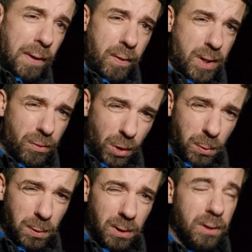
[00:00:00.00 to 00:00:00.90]
there is a
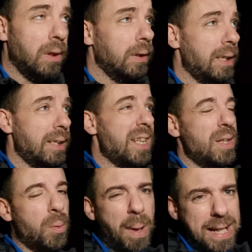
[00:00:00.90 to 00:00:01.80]
rule, or there's a
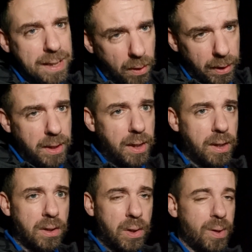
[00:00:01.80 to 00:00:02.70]
little baseline that you
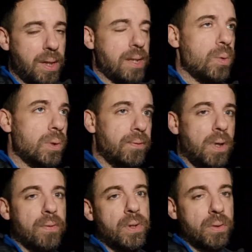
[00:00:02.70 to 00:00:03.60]
can do. It's called the
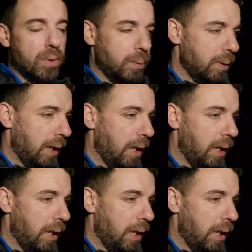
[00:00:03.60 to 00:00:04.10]
500 rule.